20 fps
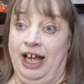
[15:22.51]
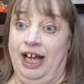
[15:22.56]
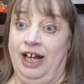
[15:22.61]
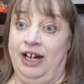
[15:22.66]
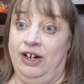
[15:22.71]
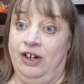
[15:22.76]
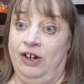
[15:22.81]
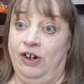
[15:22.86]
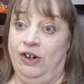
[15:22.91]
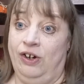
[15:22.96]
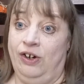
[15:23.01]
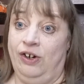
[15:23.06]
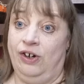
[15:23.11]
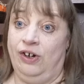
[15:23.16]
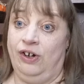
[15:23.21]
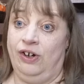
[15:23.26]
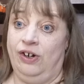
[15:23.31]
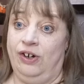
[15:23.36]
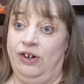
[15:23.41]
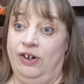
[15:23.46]
And
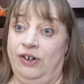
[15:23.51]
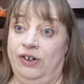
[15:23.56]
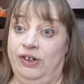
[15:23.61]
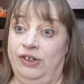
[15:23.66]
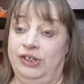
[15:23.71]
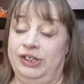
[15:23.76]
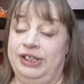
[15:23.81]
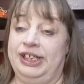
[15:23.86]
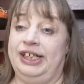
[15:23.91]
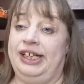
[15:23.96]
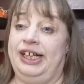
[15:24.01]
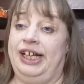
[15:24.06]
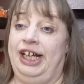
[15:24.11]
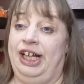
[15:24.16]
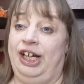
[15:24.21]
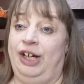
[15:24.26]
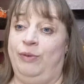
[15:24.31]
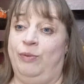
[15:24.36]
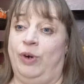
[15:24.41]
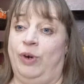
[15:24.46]
oh, did
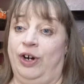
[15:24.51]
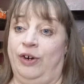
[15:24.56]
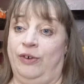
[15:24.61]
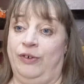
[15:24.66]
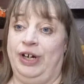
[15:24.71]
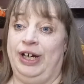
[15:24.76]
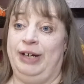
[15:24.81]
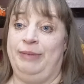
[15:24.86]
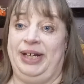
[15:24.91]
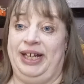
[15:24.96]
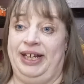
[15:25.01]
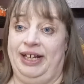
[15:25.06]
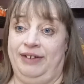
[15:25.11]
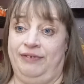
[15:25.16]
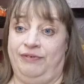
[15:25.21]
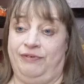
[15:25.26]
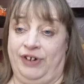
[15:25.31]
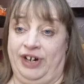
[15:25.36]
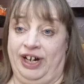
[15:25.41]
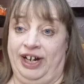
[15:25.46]
he worry me
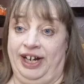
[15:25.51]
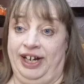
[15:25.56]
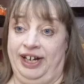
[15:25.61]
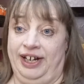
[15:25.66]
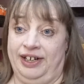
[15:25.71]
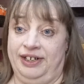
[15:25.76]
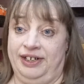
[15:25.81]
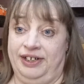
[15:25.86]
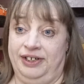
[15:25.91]
and Frank.